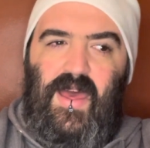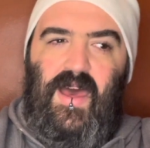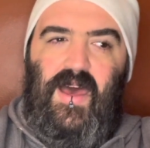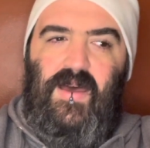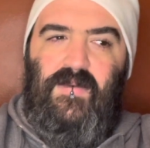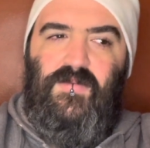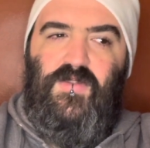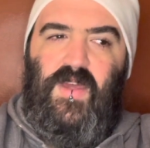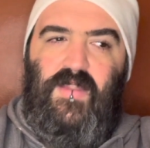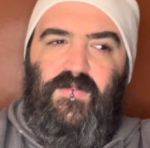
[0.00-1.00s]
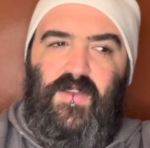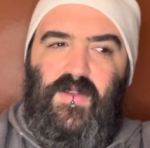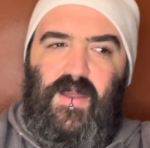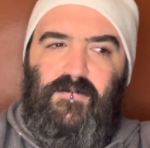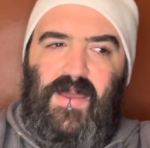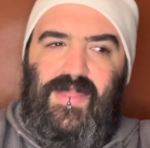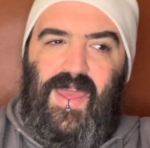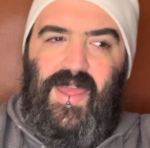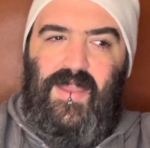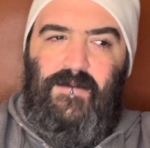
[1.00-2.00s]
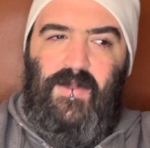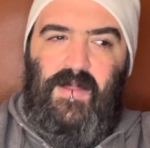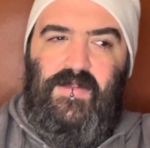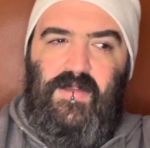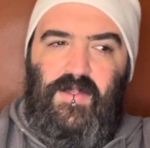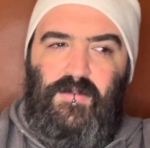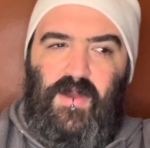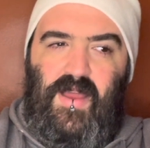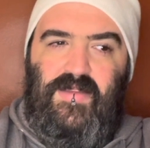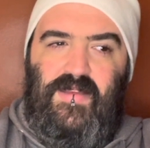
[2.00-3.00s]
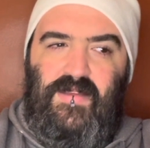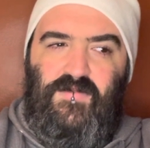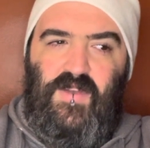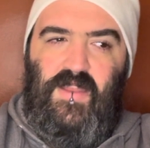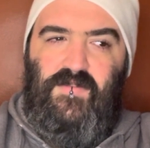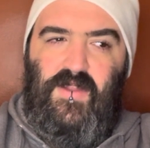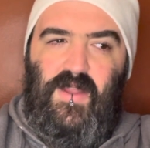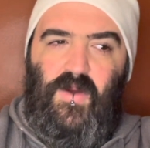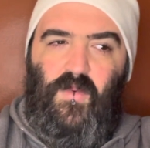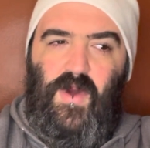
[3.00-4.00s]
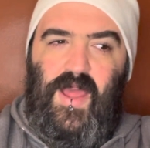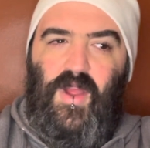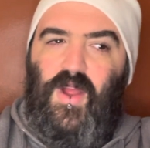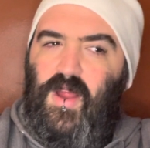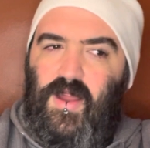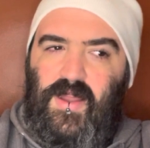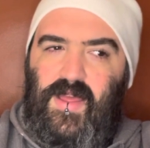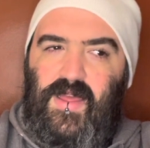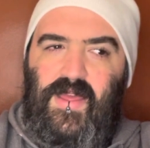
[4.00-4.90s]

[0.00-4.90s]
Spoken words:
Try to figure out by then, but I'm still in the process of trying to figure out what I heard,